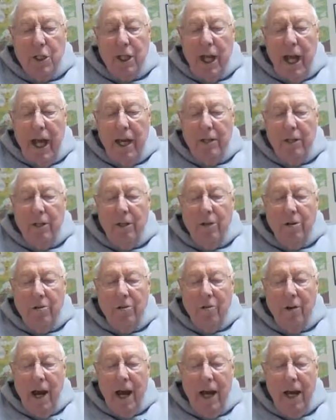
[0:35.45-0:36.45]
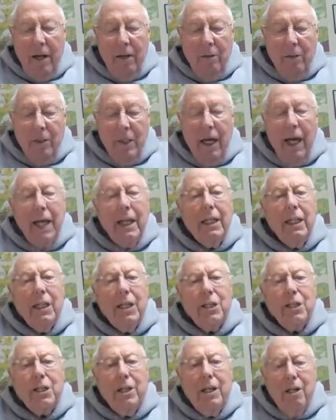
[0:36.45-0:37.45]
gathered around and
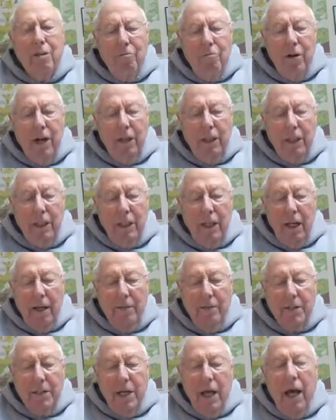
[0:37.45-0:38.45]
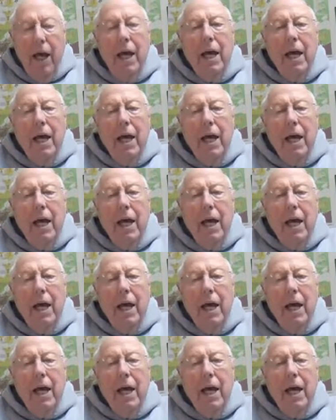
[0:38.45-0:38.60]
listened to relatives